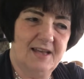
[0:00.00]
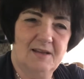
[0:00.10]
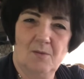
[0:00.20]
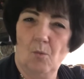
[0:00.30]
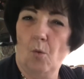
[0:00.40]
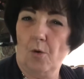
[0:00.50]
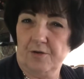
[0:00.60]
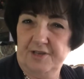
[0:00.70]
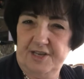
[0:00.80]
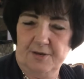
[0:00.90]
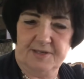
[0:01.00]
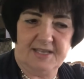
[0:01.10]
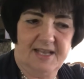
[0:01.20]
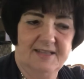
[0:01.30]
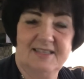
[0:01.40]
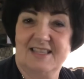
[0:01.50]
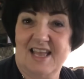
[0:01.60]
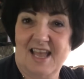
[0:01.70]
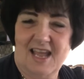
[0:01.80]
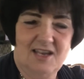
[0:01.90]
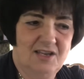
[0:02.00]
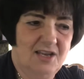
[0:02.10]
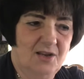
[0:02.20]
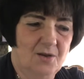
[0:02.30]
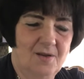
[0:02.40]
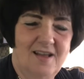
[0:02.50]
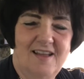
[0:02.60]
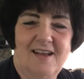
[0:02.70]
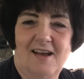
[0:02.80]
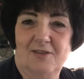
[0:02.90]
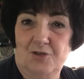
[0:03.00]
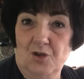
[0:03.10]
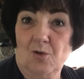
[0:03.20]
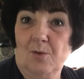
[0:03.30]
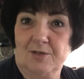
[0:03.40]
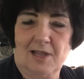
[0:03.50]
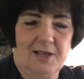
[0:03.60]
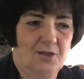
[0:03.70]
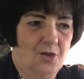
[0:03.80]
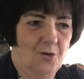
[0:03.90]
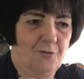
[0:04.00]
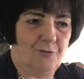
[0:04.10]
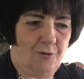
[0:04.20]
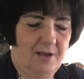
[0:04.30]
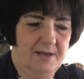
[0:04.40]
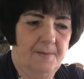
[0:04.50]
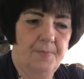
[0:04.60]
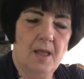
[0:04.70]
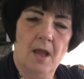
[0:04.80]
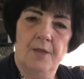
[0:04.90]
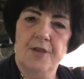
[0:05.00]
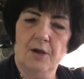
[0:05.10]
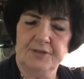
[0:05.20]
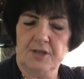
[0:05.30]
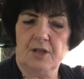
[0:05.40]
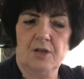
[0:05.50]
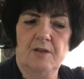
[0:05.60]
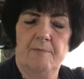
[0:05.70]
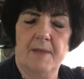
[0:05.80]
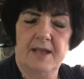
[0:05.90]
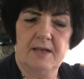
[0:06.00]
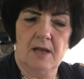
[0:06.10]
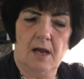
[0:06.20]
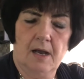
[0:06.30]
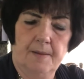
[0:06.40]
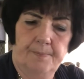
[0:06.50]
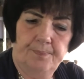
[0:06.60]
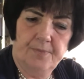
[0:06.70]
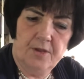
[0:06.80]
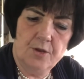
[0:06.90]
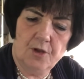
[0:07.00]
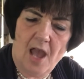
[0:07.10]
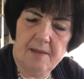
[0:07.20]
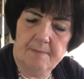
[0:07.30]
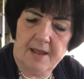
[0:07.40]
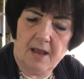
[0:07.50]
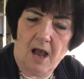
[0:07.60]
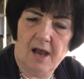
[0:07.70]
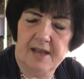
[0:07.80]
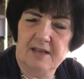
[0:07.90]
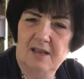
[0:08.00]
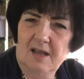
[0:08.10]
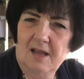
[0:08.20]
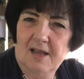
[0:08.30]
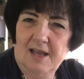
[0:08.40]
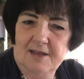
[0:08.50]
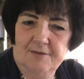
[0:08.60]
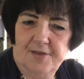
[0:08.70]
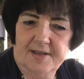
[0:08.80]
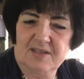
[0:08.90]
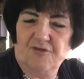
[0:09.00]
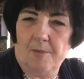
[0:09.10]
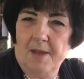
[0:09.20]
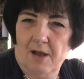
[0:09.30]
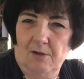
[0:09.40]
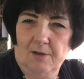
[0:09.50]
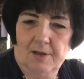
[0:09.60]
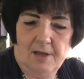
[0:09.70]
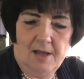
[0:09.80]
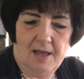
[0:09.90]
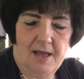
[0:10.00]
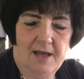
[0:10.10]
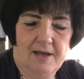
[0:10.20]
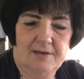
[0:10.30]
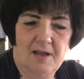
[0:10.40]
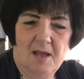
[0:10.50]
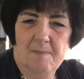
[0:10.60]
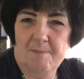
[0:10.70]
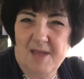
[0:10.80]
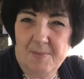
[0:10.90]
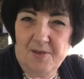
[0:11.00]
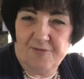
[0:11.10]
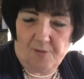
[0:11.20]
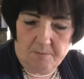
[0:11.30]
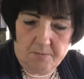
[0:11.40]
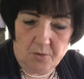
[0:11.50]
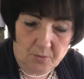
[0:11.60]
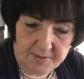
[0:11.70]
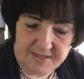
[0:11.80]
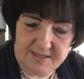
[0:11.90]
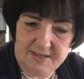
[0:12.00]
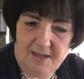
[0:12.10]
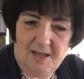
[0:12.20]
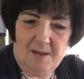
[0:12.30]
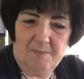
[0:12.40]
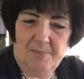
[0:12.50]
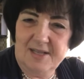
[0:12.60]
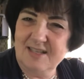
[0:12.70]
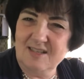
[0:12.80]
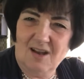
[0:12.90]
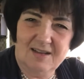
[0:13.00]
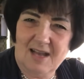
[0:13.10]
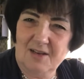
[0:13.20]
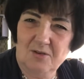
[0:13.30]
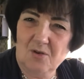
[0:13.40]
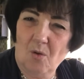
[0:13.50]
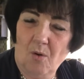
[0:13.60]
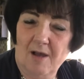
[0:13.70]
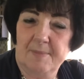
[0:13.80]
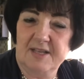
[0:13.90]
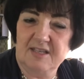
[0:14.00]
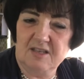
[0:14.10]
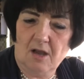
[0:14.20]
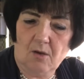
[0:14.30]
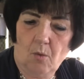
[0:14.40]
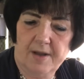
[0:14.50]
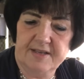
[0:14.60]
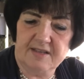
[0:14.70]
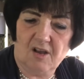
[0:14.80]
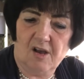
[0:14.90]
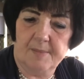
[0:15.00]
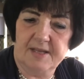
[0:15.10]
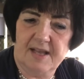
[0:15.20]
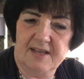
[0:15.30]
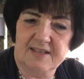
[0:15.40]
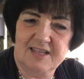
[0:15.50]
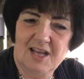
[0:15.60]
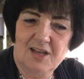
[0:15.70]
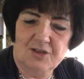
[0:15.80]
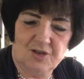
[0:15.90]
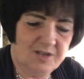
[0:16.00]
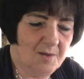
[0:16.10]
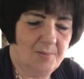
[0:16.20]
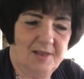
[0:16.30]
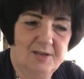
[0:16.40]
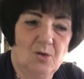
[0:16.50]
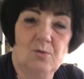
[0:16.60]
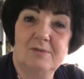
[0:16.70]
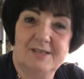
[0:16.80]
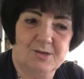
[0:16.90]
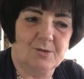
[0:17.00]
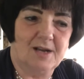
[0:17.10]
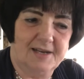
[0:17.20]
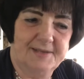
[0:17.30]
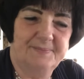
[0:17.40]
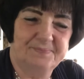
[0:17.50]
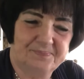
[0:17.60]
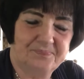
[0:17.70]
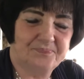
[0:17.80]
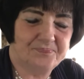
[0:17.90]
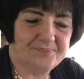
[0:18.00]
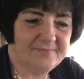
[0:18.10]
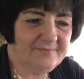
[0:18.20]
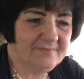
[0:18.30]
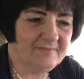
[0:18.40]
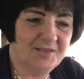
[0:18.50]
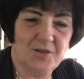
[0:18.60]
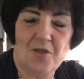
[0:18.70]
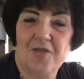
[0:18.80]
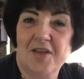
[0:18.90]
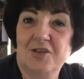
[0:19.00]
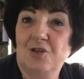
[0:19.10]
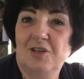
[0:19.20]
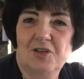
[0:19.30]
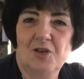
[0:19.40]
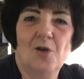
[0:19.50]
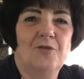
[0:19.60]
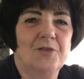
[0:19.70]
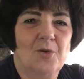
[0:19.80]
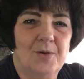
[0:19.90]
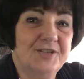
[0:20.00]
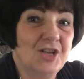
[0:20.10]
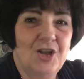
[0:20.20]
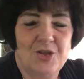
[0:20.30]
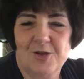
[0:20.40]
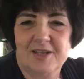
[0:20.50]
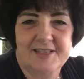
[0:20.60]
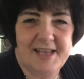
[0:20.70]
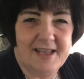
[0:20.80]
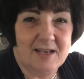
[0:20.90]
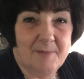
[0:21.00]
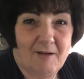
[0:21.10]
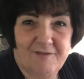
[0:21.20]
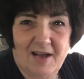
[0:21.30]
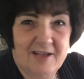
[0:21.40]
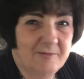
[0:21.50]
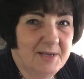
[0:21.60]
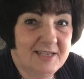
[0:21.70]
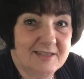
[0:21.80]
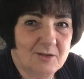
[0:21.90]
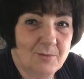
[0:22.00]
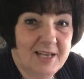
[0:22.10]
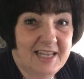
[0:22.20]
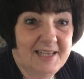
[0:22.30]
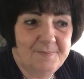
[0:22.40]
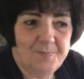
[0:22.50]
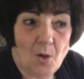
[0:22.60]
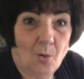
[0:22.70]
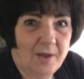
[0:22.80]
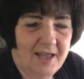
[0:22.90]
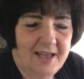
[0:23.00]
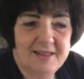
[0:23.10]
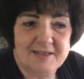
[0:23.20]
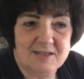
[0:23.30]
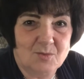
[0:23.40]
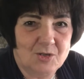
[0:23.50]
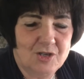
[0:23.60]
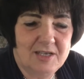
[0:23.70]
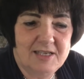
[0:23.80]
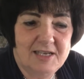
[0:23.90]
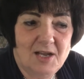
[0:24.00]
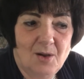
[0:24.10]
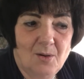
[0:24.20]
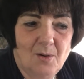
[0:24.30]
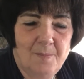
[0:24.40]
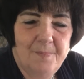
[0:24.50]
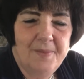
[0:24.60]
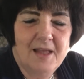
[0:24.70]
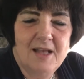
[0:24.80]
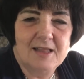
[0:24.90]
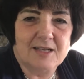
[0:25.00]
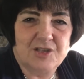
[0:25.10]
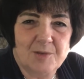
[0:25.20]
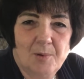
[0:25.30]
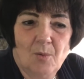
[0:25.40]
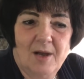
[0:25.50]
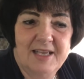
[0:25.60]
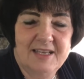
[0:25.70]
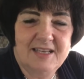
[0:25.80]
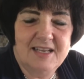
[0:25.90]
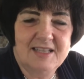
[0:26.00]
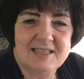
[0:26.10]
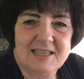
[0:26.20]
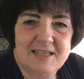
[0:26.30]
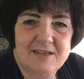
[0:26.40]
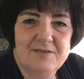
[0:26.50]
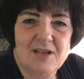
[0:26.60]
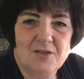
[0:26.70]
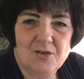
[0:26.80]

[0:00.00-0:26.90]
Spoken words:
wore deer skins. They ate deer. Deer was like their friend. They also could have made, you can make hide and things from elk and maybe from moose, but it's not, I don't know why, but it's not quite as common as just a plain old deer hide. So the things you need to know for the quiz, you're going to take in about 5 minutes. You ready? Okay, this is what you need to know. The Chippewa Indians lived in the